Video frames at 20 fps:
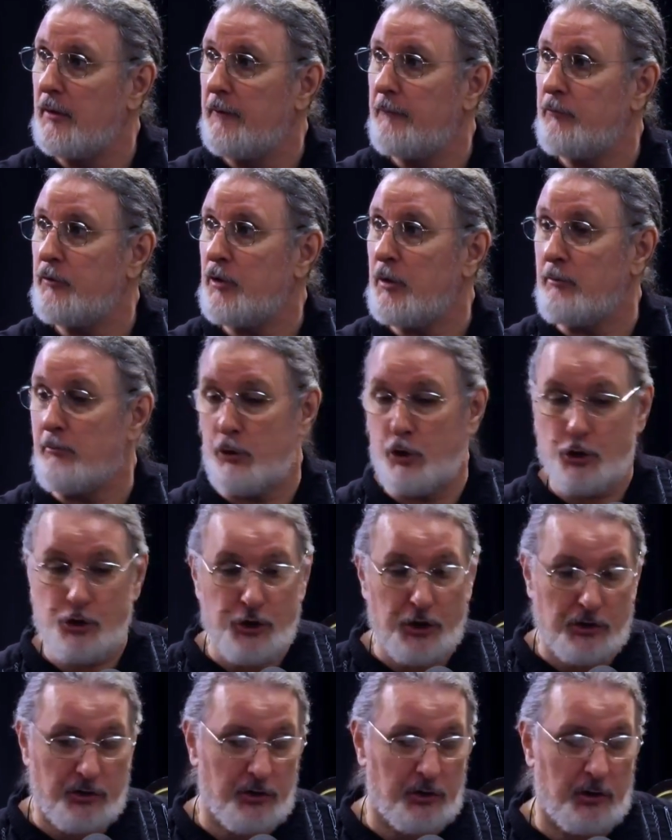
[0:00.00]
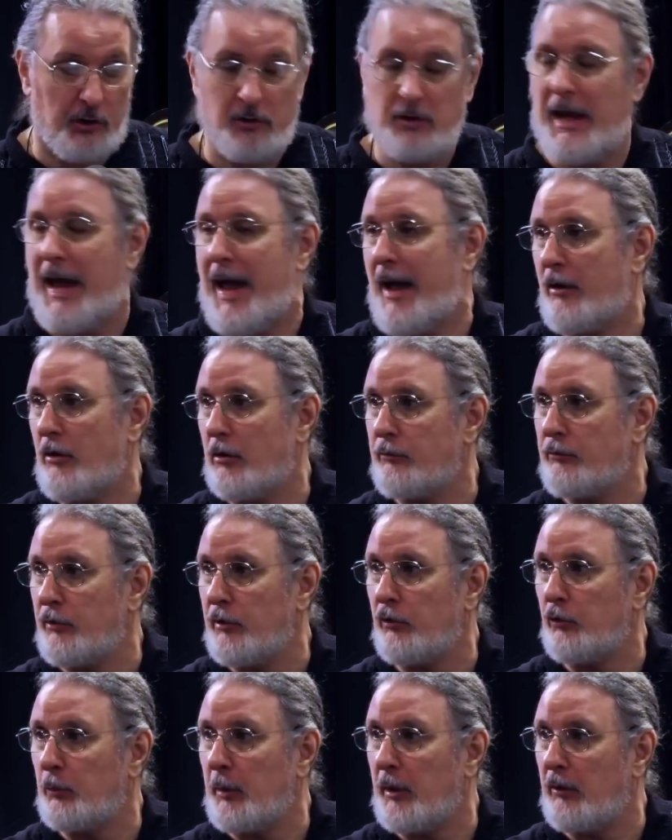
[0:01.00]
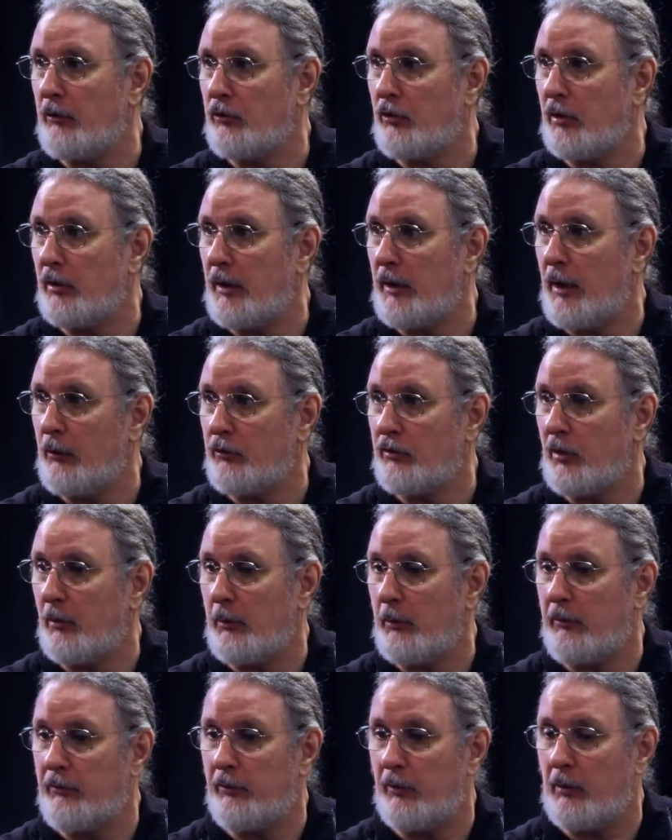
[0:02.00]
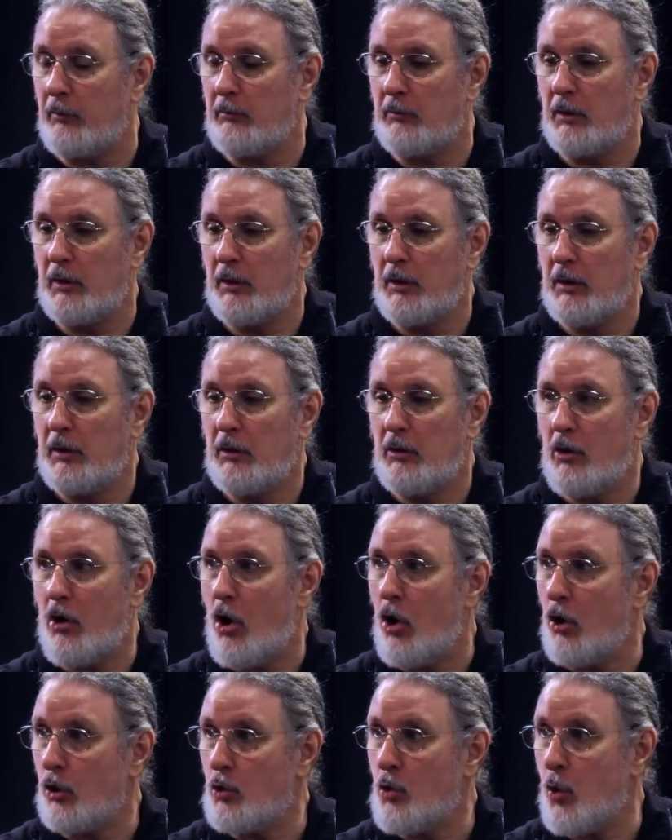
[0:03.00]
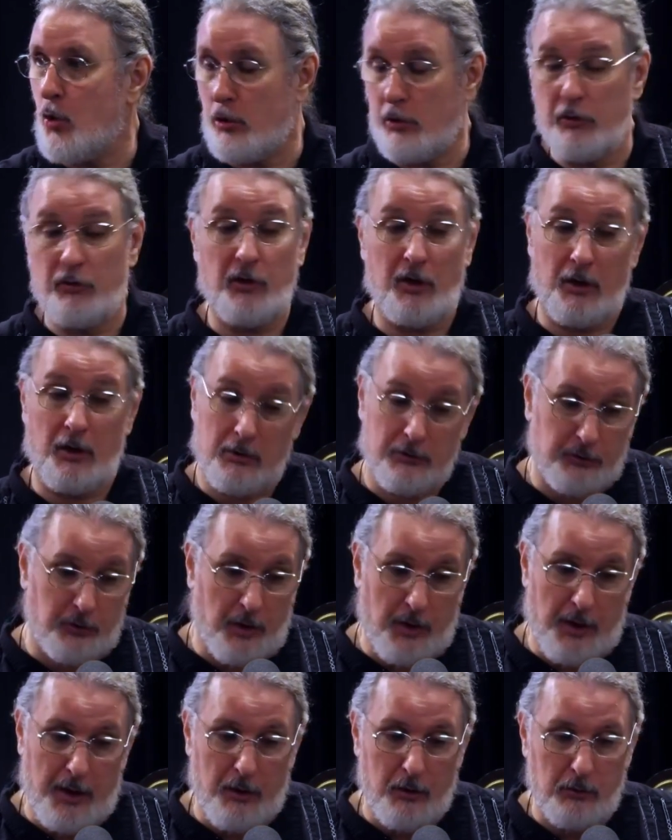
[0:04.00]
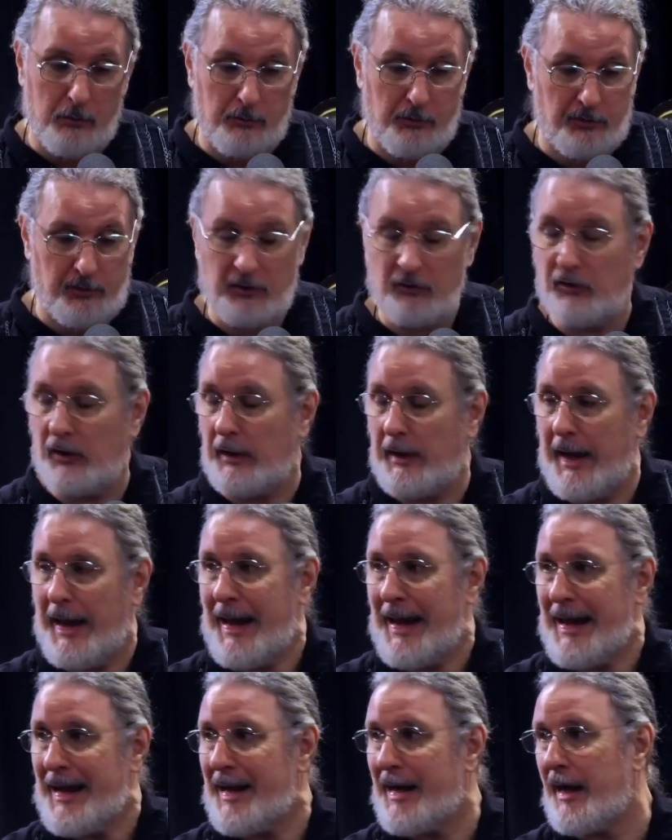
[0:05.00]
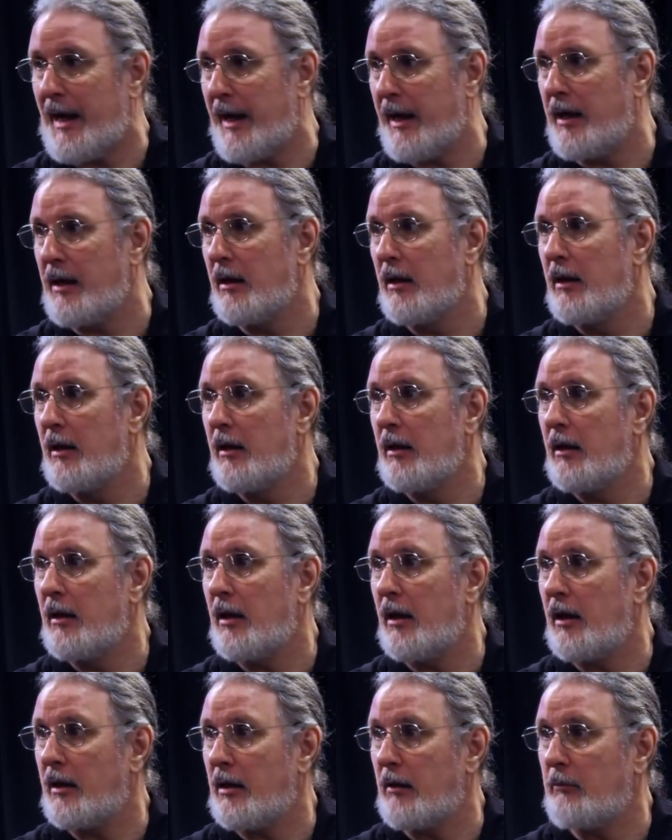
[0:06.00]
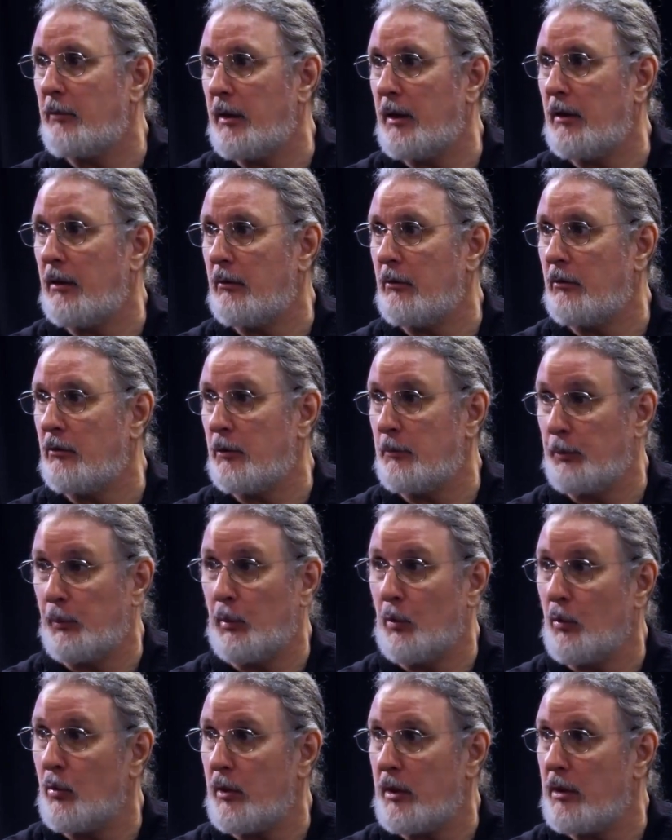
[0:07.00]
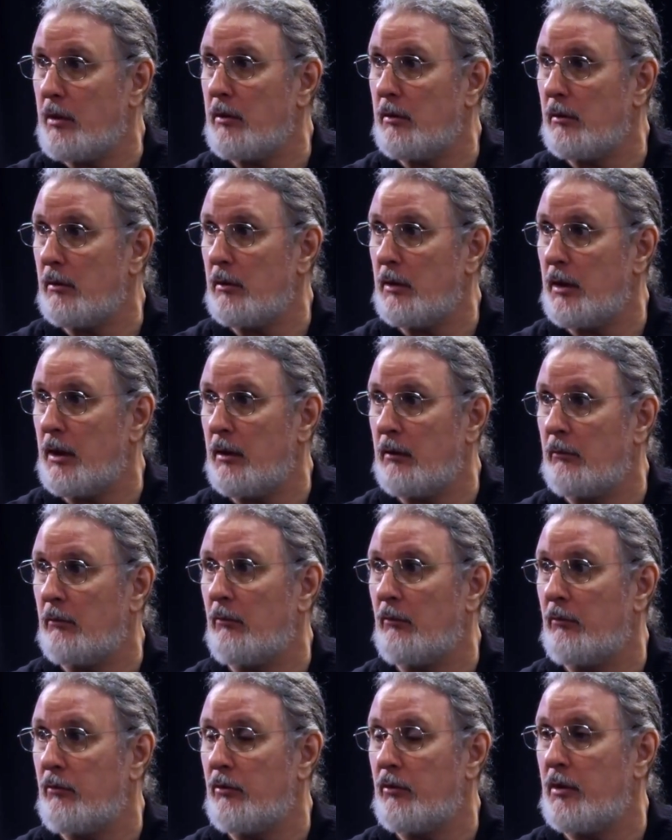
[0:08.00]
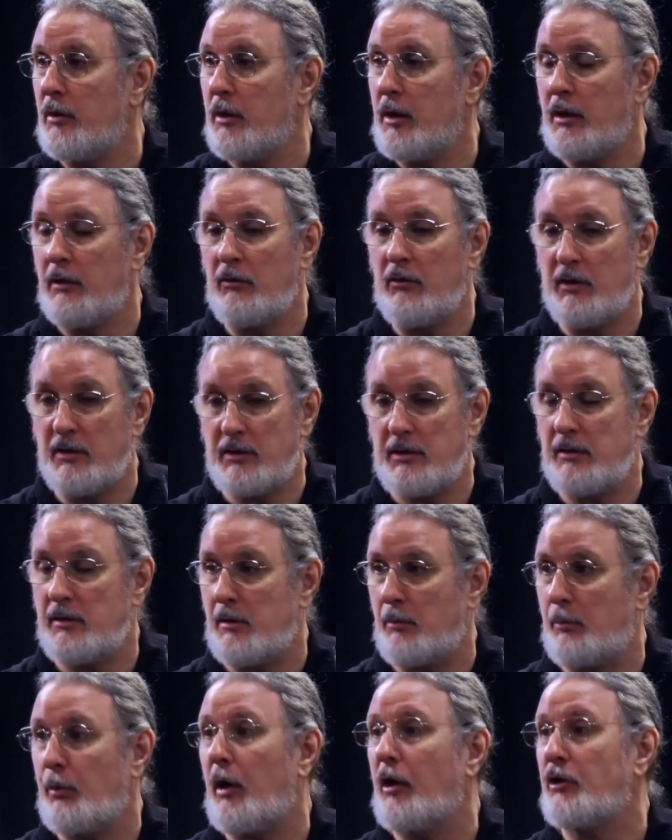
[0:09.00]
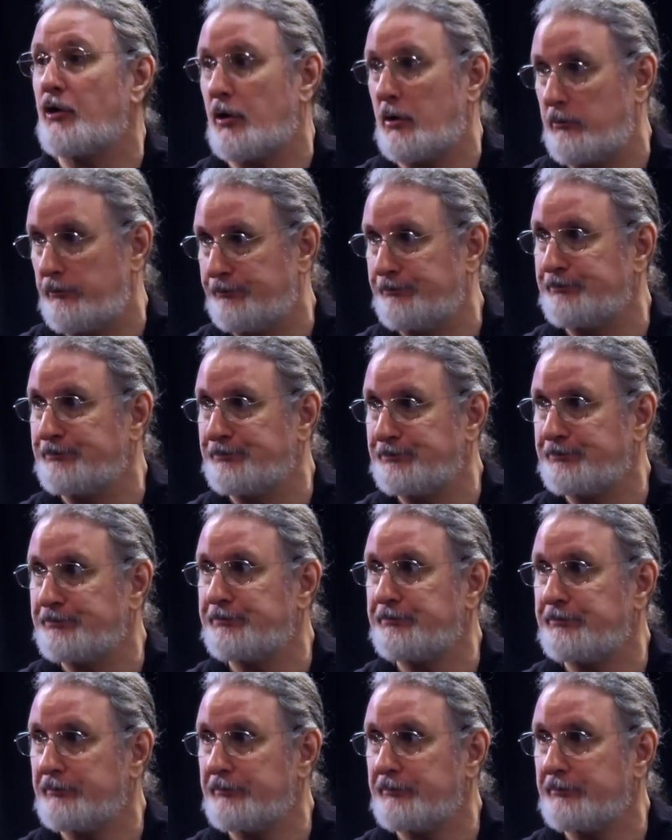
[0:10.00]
emergent attack on free speech mm-hmm. and how it's coming from all quarters, and also how things like AI uh, can be deployed in in this suppression. Mm-hmm.